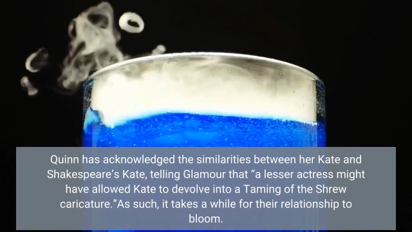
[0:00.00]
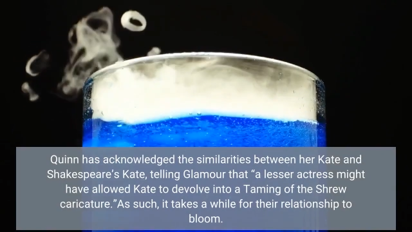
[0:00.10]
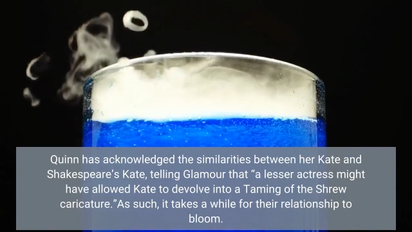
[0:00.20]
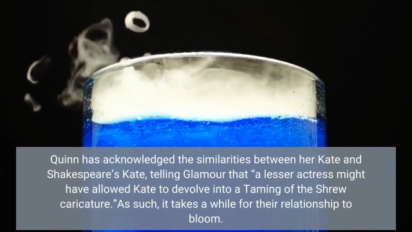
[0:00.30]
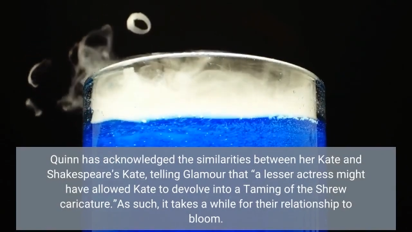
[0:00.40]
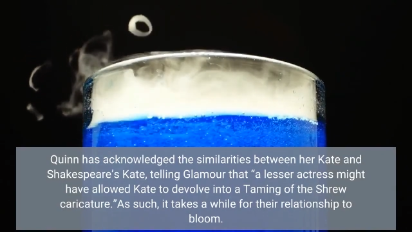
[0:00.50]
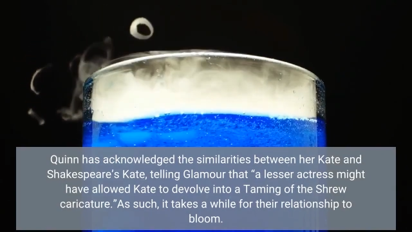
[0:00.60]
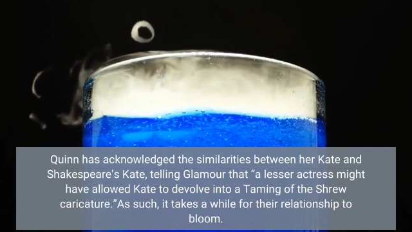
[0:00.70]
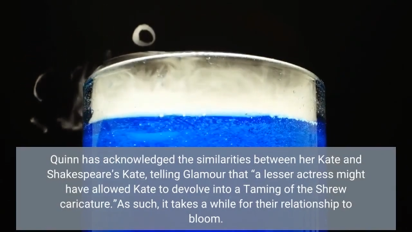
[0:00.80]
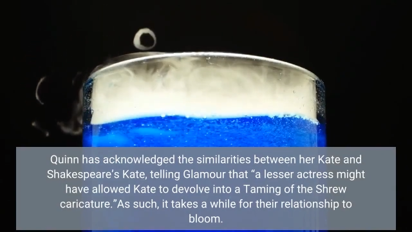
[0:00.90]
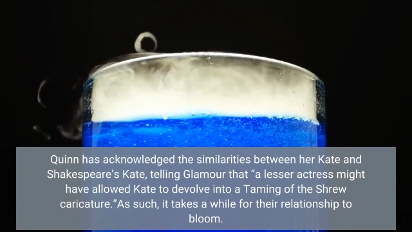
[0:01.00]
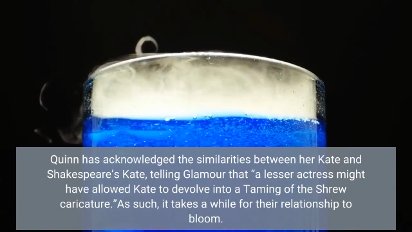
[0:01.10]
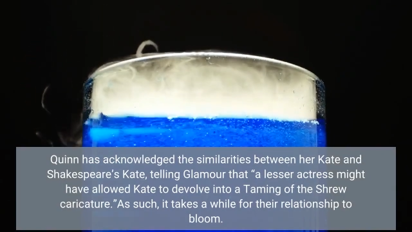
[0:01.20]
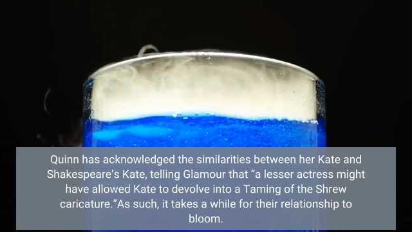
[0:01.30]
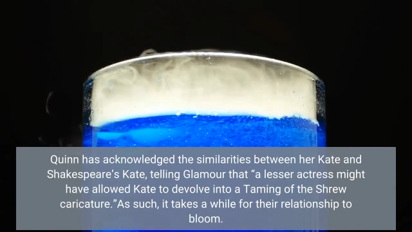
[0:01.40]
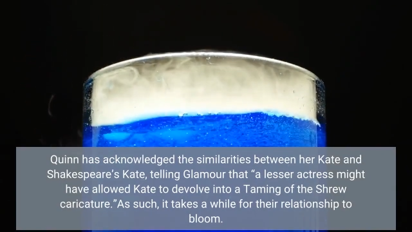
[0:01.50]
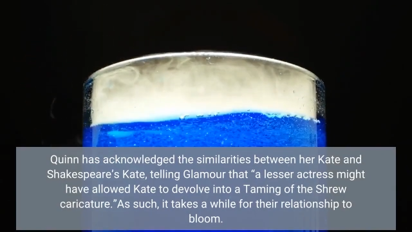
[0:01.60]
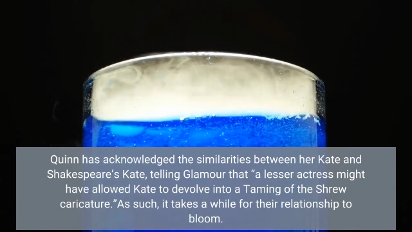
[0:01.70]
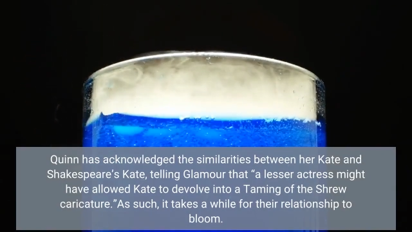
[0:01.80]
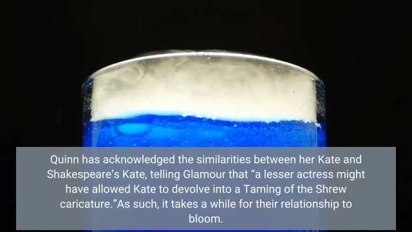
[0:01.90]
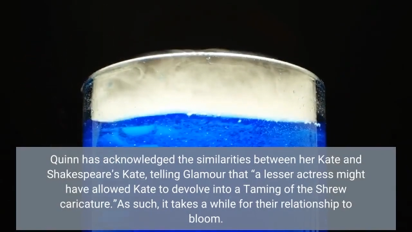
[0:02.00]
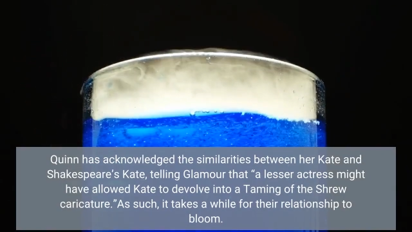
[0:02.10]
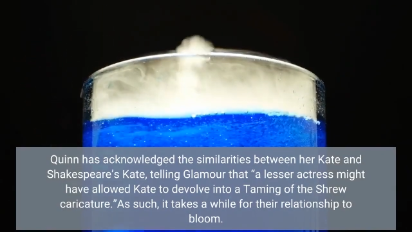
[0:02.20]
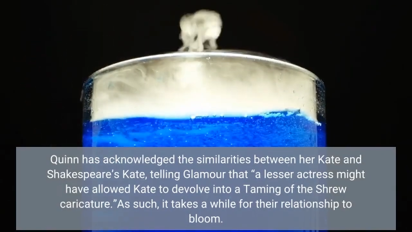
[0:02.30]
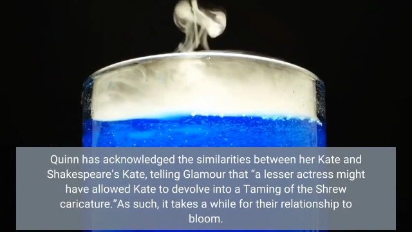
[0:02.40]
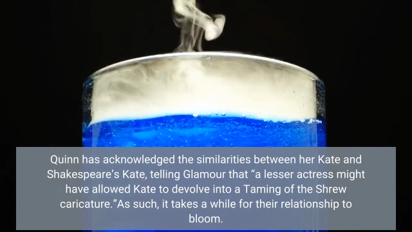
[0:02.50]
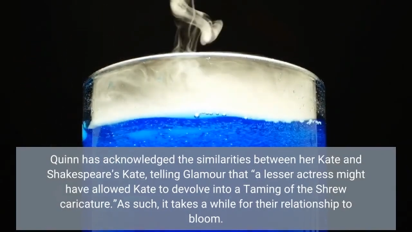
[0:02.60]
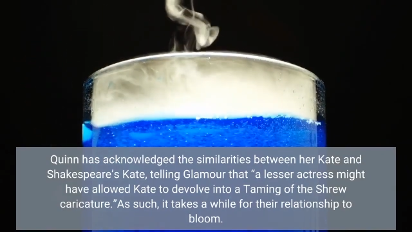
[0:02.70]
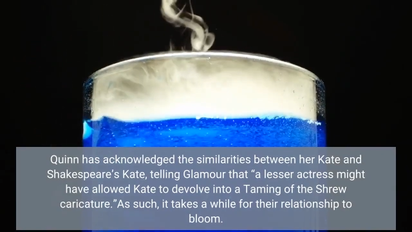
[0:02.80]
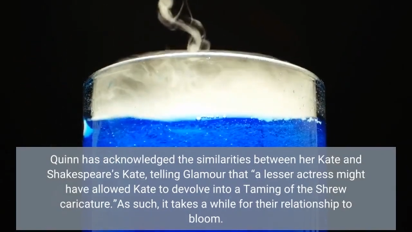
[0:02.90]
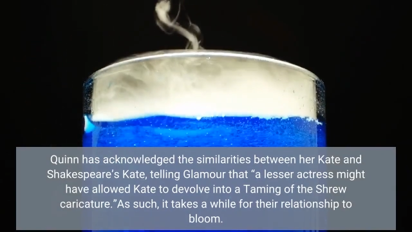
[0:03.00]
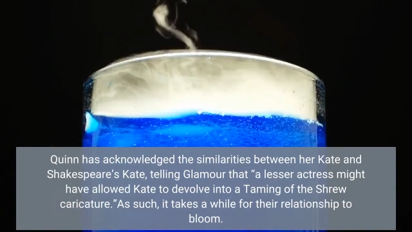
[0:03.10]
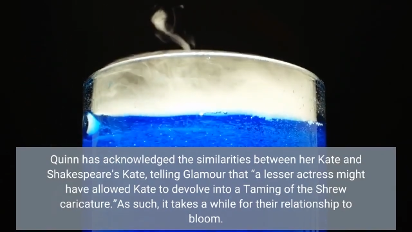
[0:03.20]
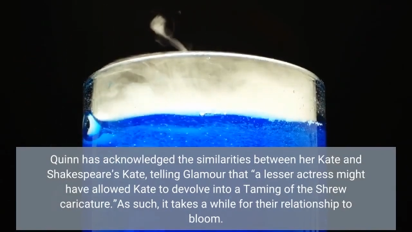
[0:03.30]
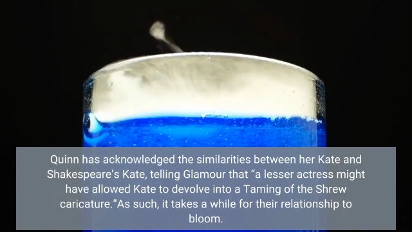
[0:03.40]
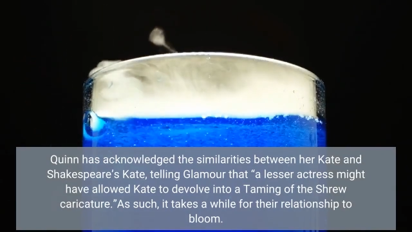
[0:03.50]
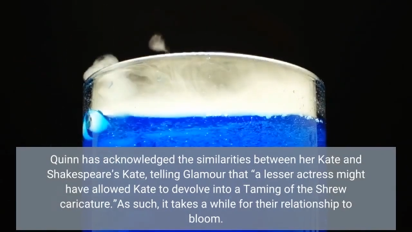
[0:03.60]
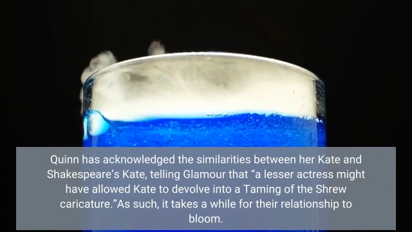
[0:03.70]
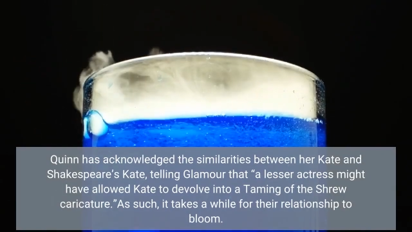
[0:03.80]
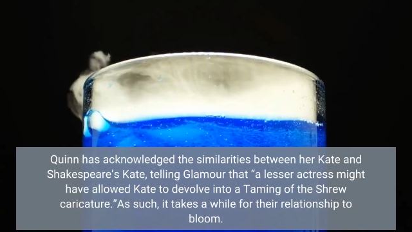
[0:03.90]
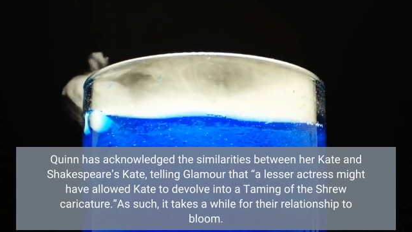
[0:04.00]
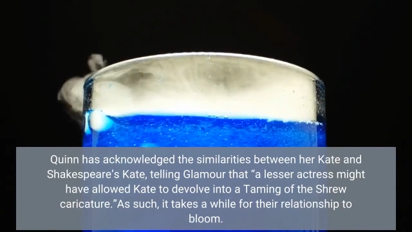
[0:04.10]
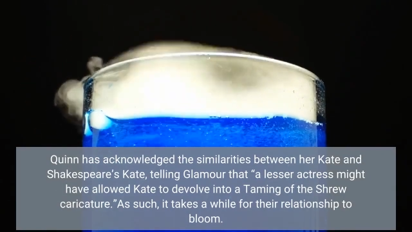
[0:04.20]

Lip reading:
Nobody's mouth can be seen.